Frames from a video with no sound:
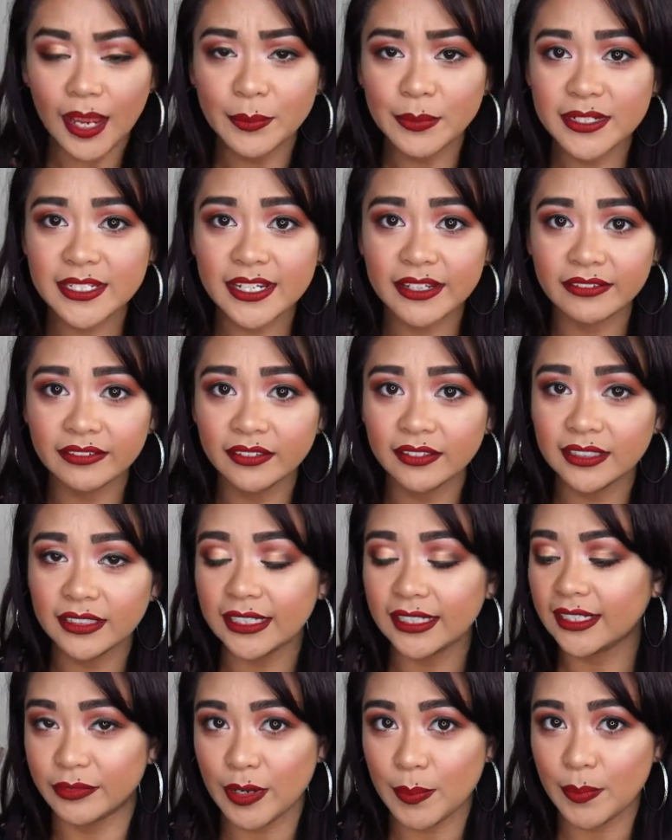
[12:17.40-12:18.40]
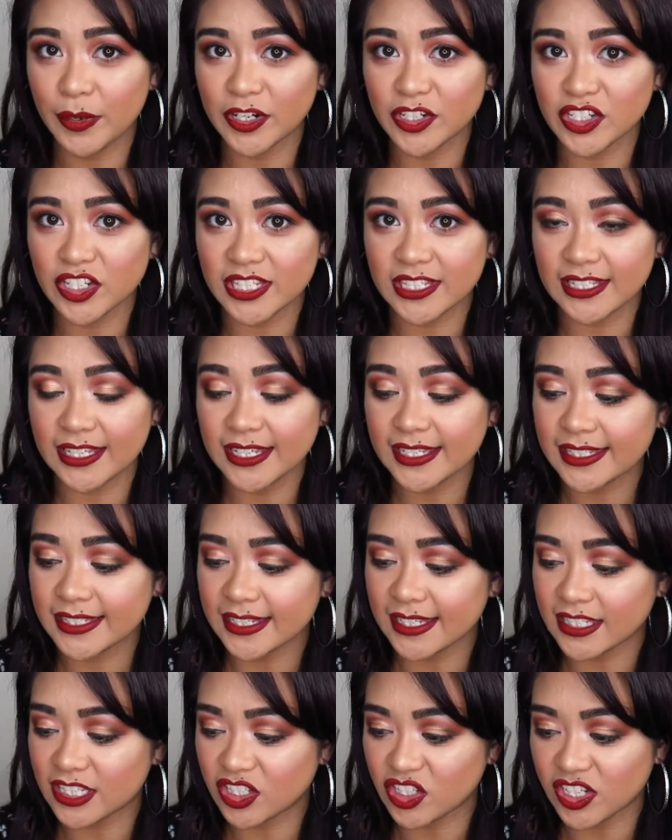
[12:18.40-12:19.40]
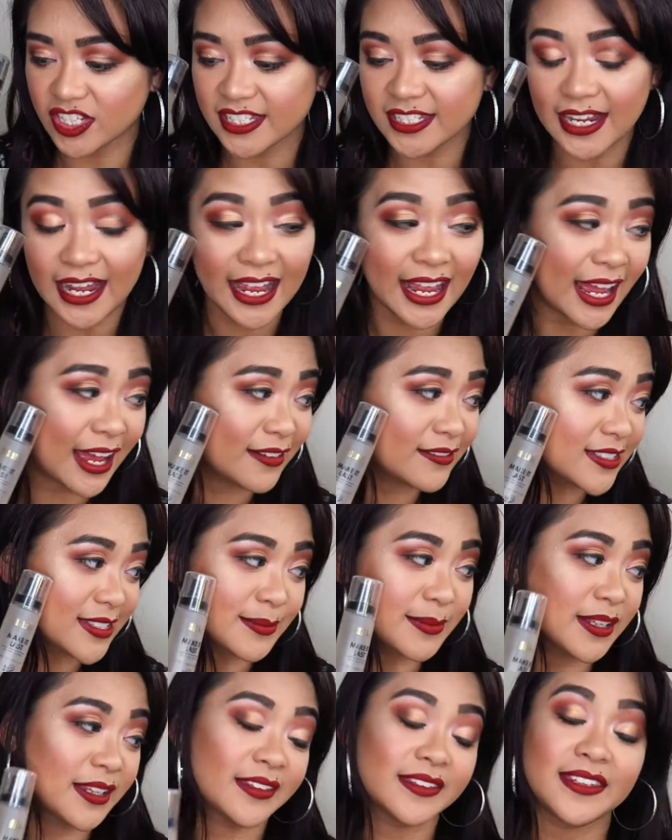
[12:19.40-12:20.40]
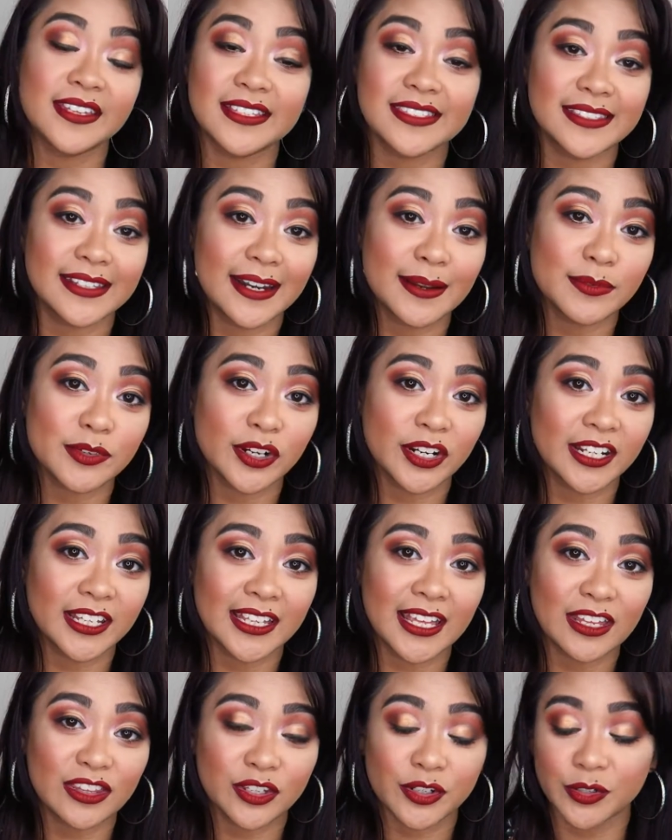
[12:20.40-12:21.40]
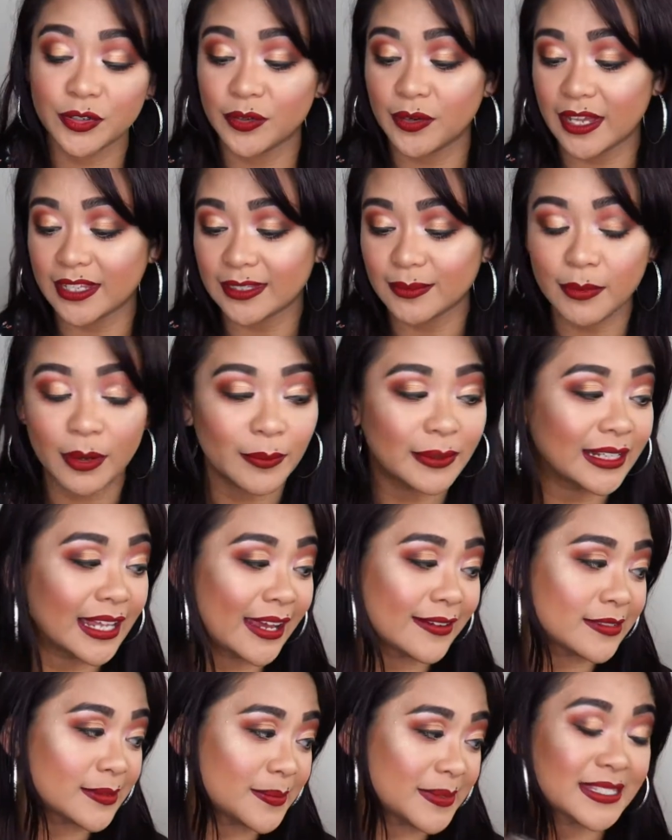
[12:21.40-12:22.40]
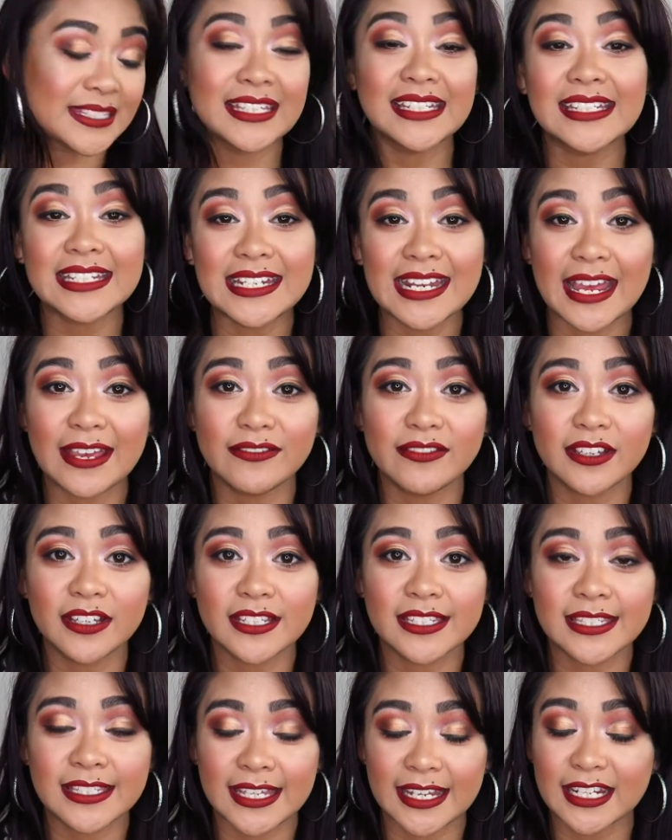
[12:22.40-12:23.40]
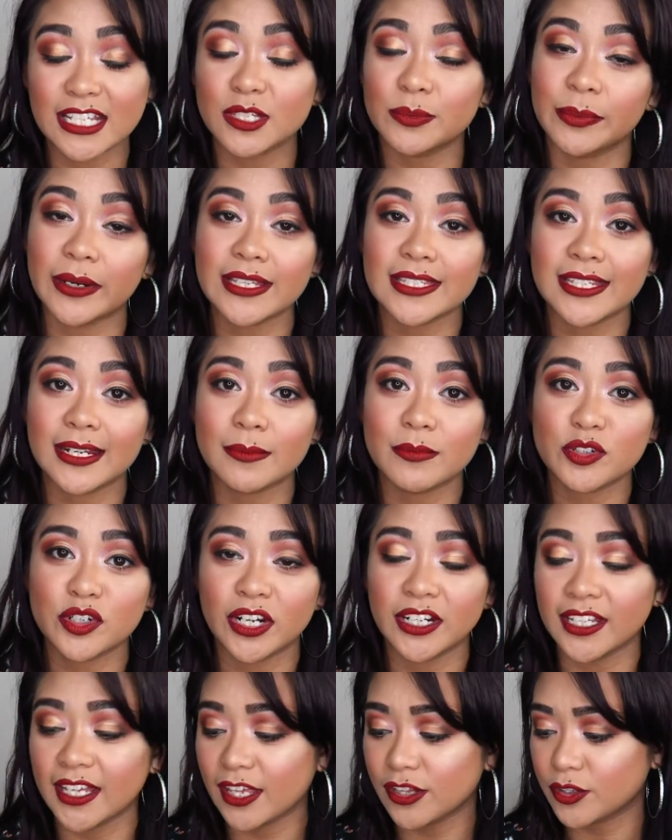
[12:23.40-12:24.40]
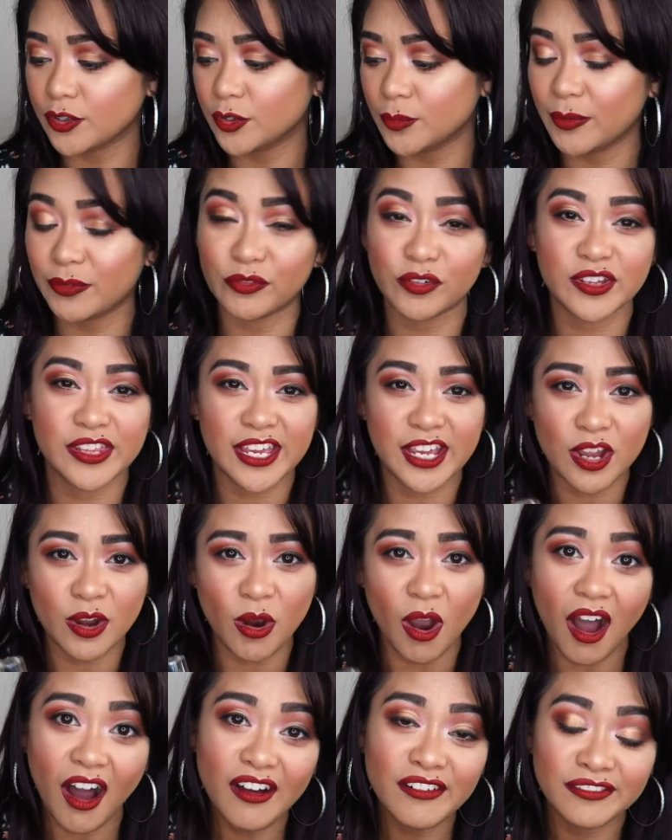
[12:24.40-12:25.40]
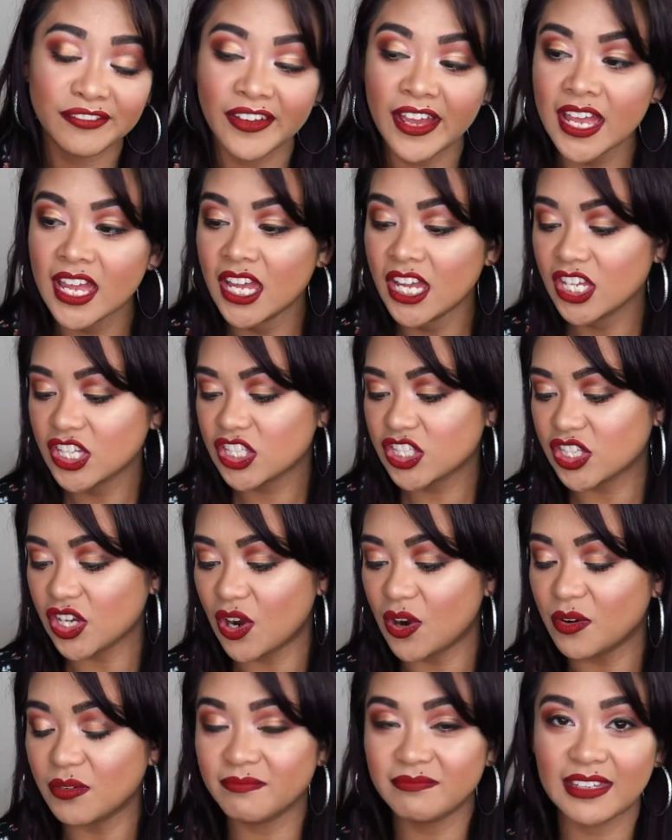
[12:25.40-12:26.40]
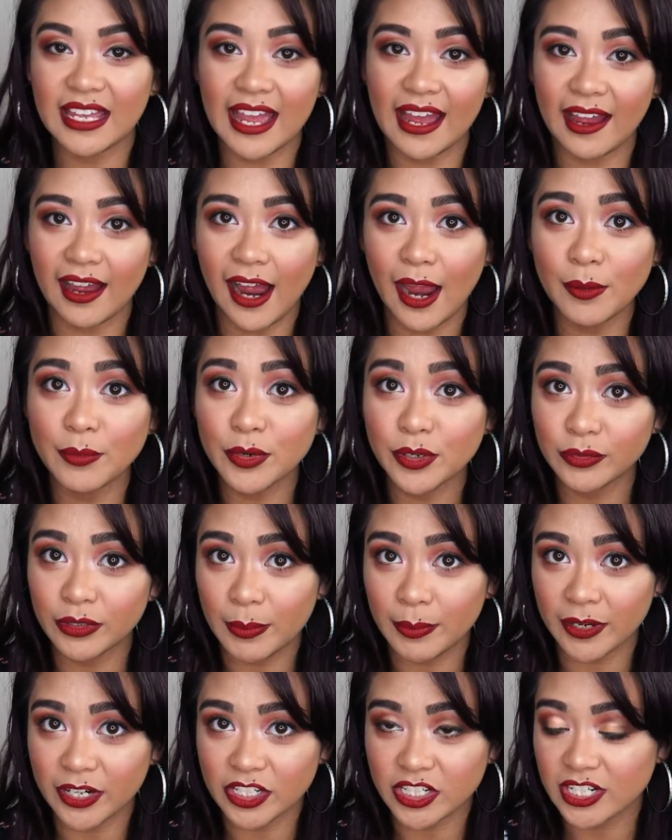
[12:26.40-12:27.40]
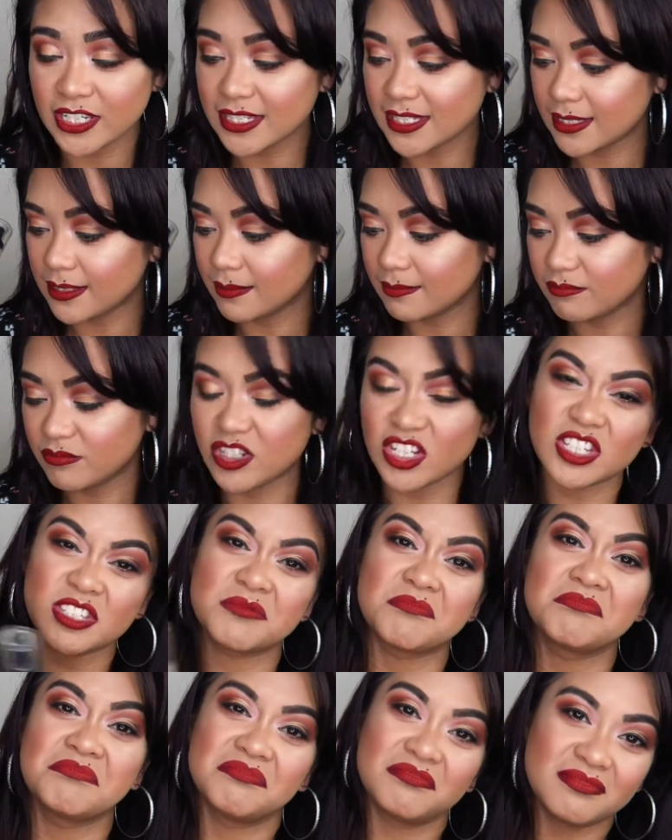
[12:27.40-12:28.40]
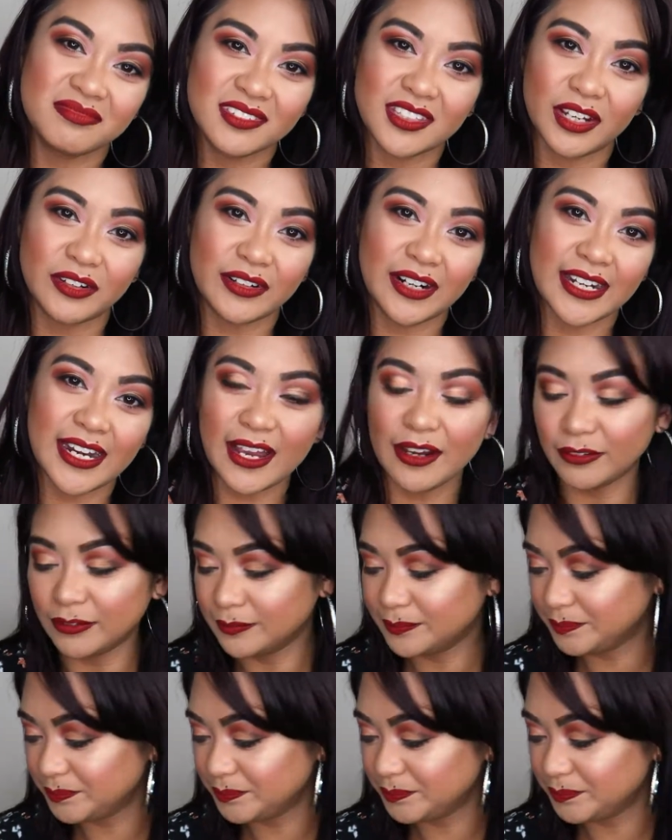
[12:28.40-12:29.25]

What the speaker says: I would definitely repurchase this. It's just I have some other things that I'm trying to get through at the moment. I have some Skindinavia setting sprays that I'm trying to get through before they go off. So yeah, I would repurchase, just not right now.